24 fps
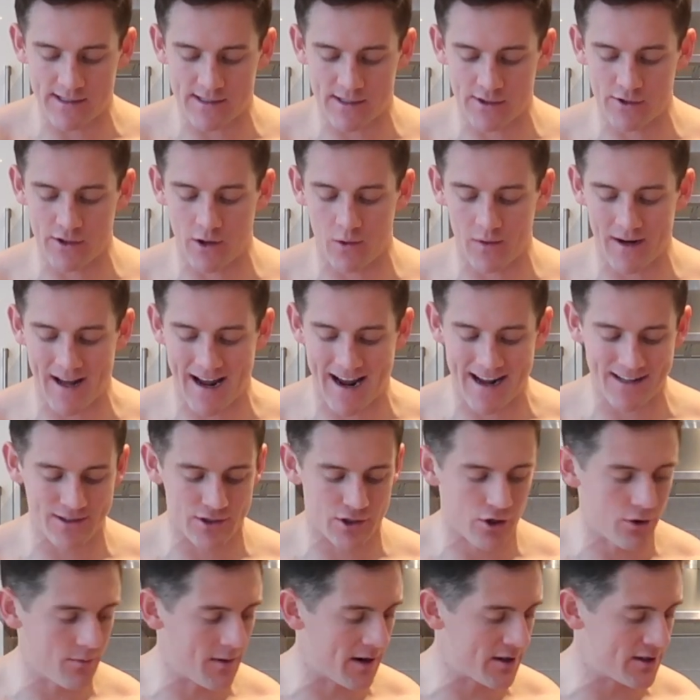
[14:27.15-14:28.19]
So you don't want to add
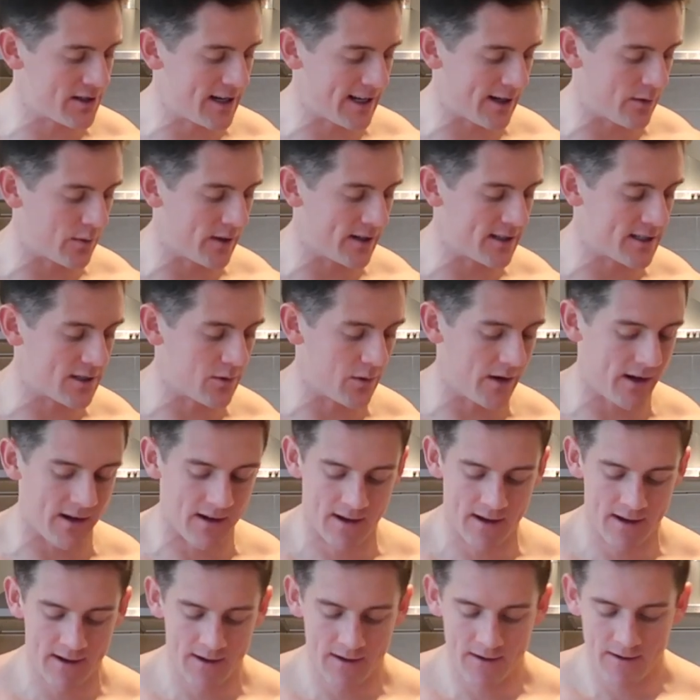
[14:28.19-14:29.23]
too much liquid into it.